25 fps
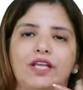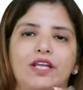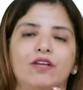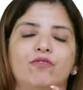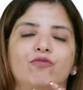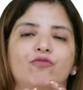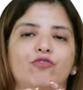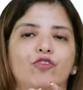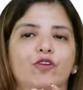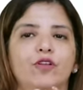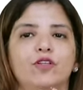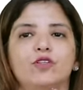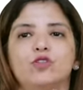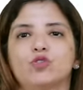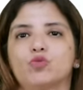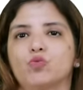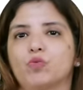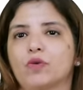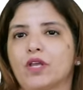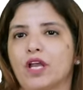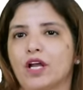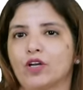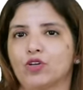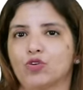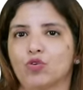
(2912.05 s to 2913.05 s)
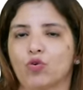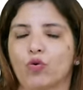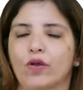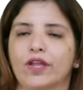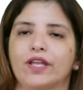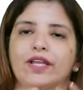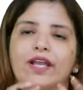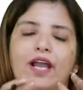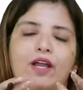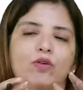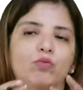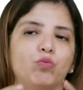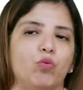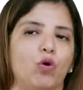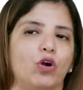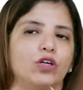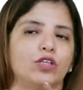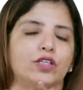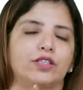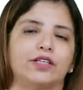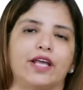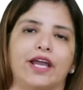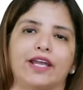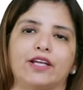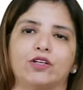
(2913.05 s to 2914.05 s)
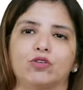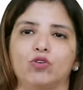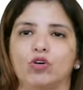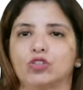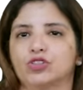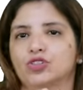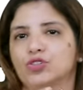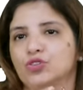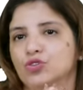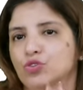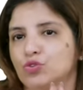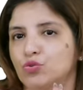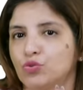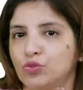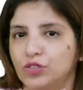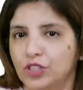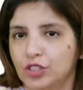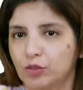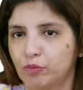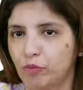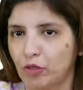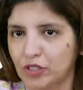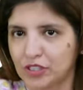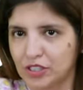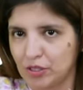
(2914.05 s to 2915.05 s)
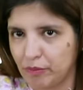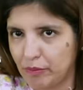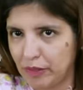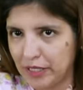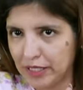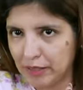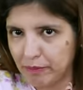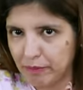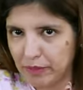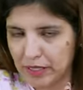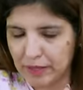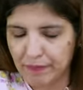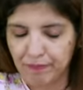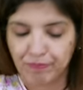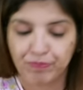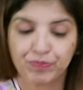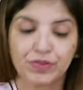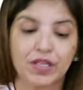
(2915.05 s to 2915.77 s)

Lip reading: inference we are drawing and what diagnosis could it possibly be.